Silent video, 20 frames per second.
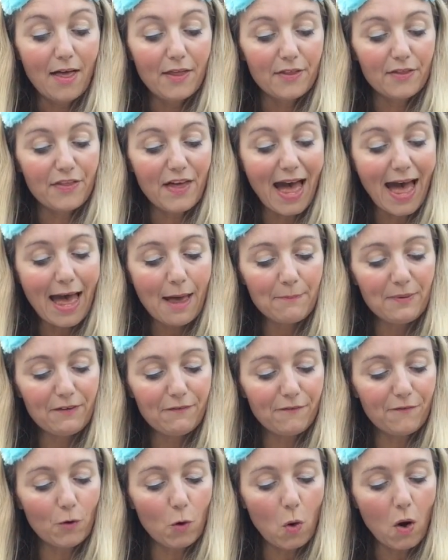There
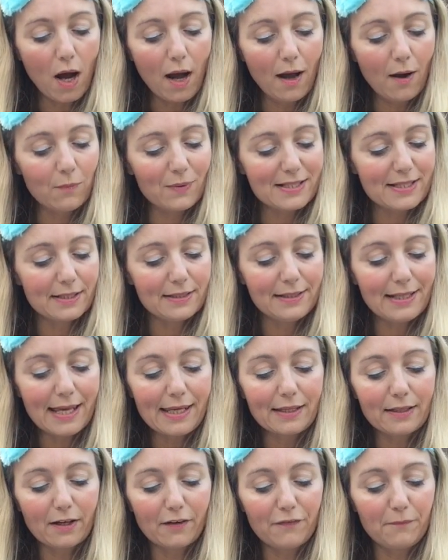before her was a
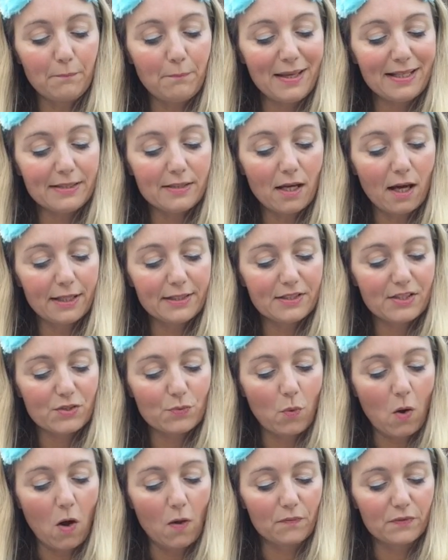lake of midnight
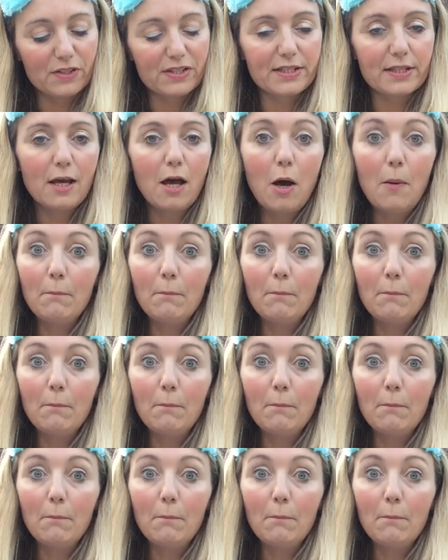swans,